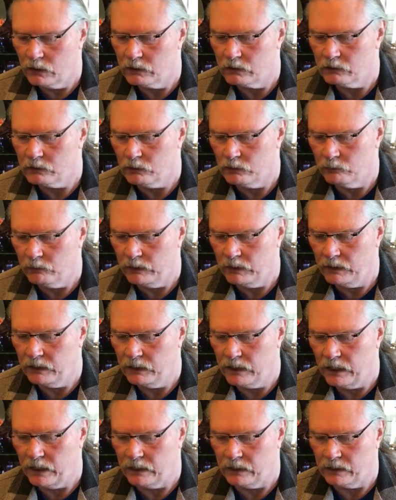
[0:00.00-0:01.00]
unto me
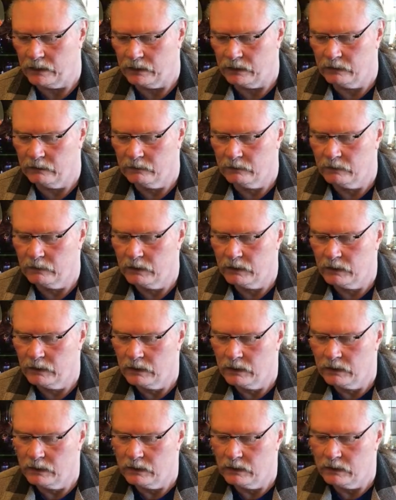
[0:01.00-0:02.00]
daily,
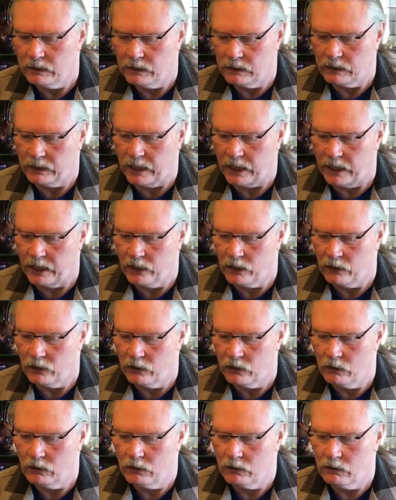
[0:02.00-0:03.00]
the
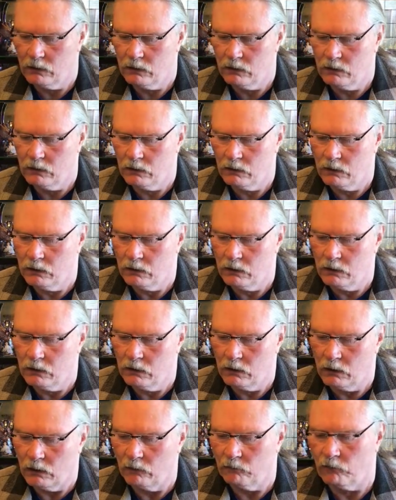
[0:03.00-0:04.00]
care
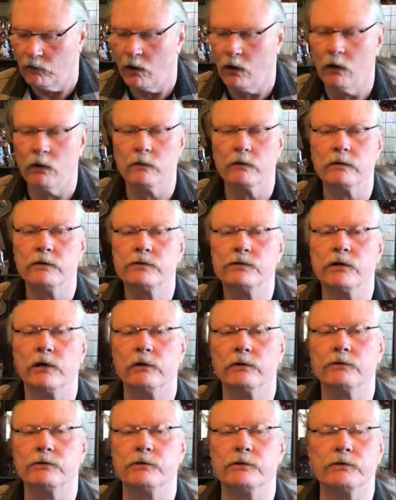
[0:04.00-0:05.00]
of all the
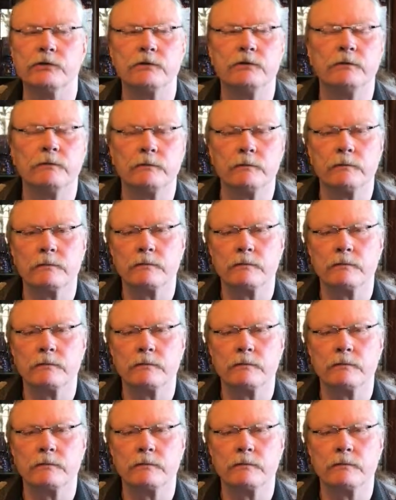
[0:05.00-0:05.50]
churches."